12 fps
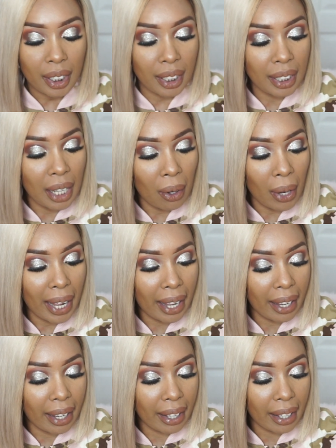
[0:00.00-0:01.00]
Now,
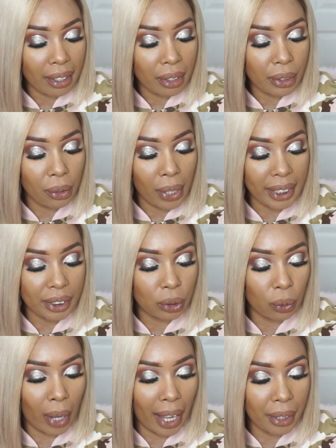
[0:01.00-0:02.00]
you guys
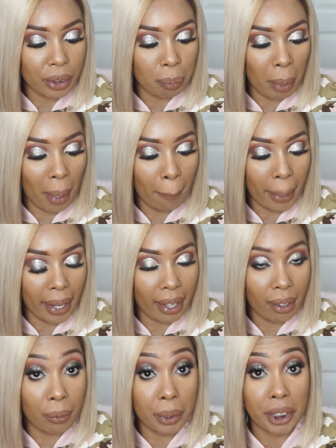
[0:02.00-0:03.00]
know I used to buy
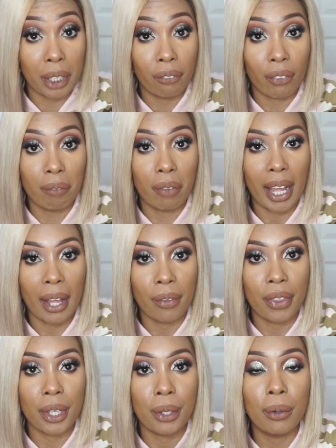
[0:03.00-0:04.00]
my glutathione from
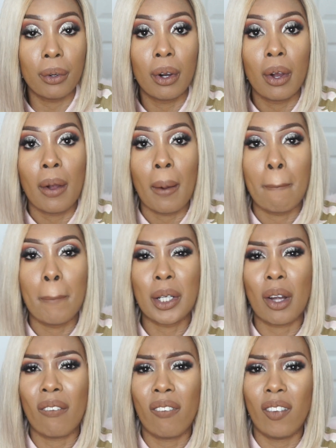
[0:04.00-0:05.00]
Healthy You, but
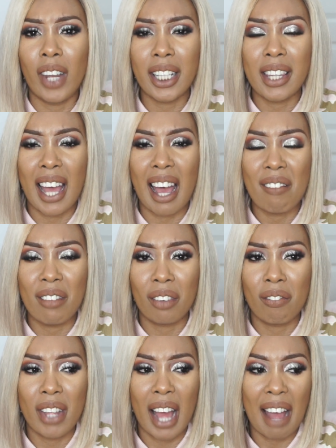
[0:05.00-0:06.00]
of late they have
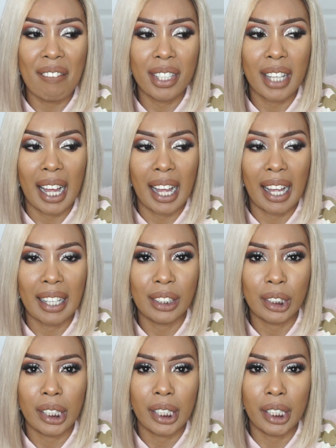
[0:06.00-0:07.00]
not been having
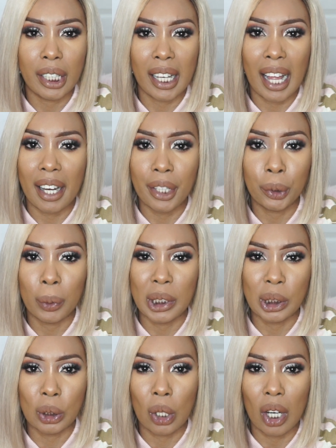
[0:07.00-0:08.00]
an issue with
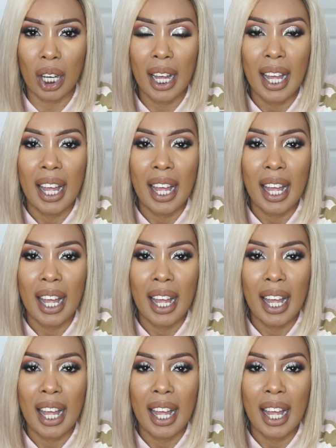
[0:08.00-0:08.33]
stock.